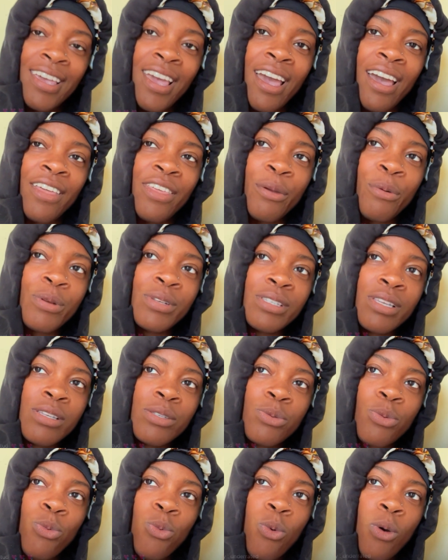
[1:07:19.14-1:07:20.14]
Yeah, there was
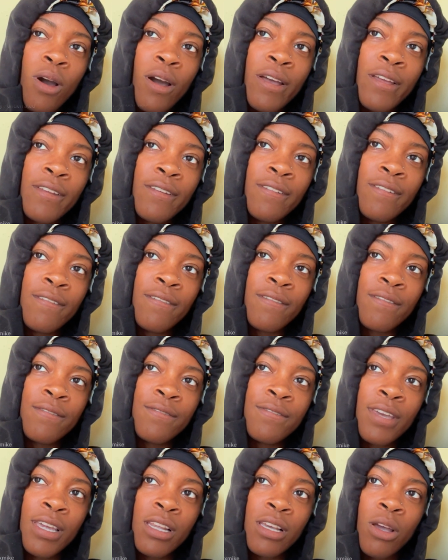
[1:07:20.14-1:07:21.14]
this one
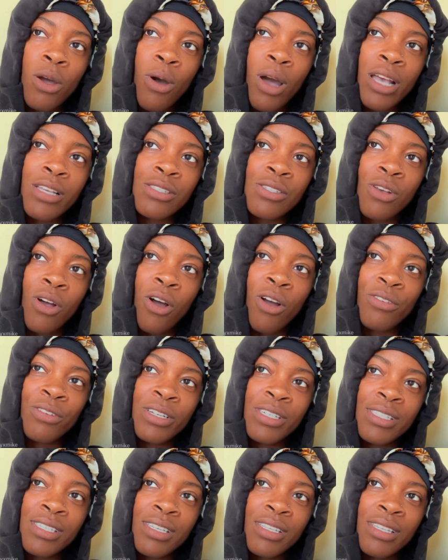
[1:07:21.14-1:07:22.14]
video I saw
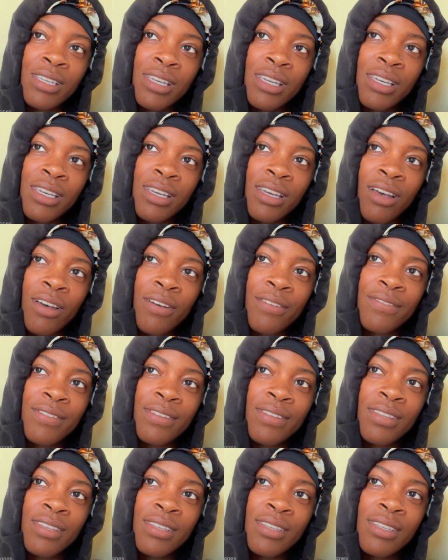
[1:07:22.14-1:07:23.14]
recently of,
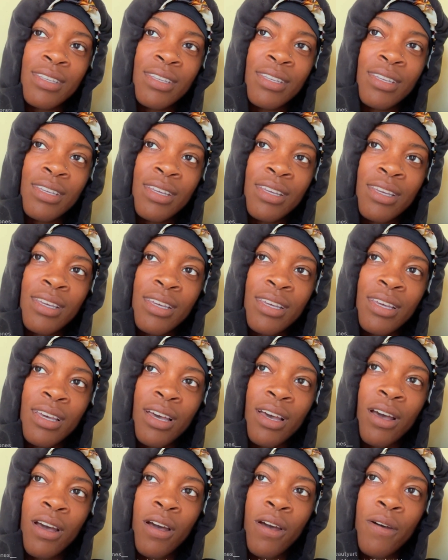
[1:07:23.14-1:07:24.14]

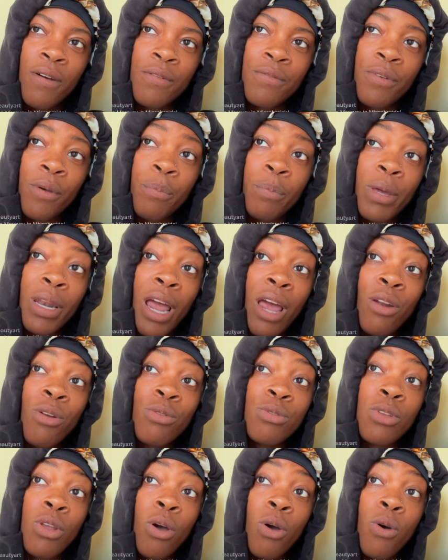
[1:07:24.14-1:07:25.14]
of, but I
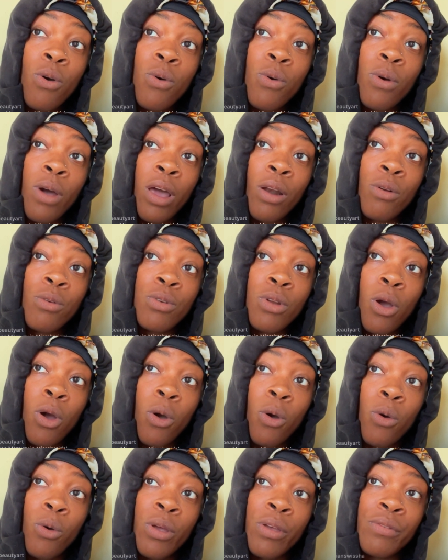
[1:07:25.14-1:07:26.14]
don't know. I don't
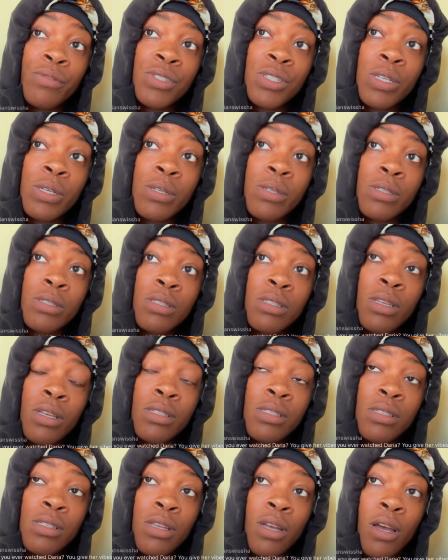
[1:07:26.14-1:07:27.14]
know if she's
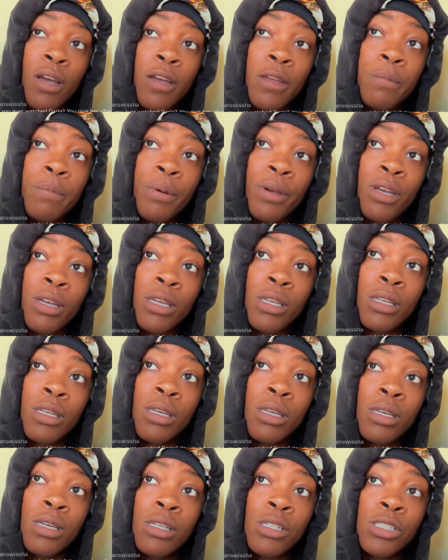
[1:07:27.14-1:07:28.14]
a stud, but
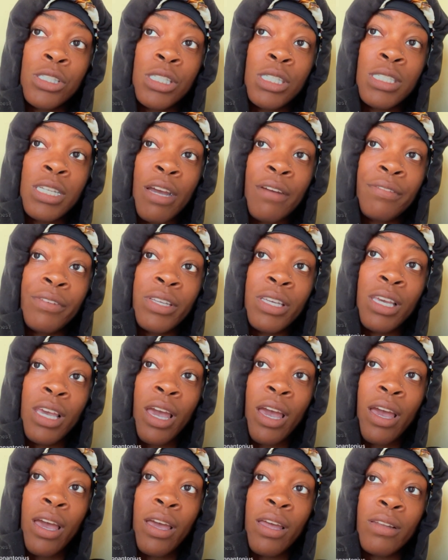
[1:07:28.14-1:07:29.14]
she definitely
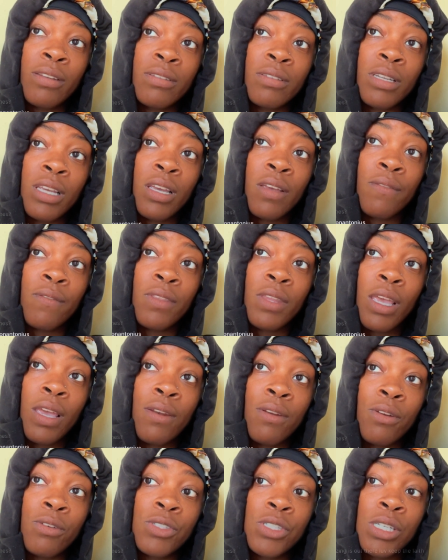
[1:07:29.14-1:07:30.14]
had
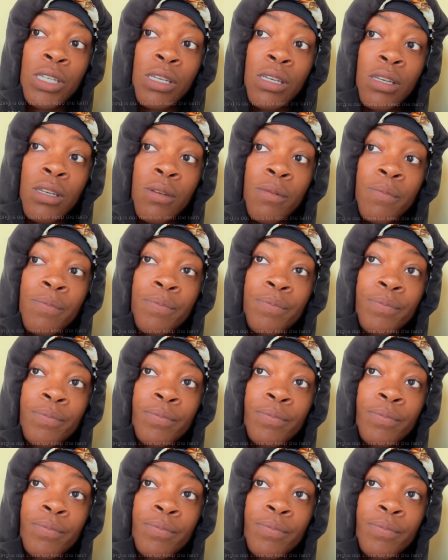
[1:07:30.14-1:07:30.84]
energy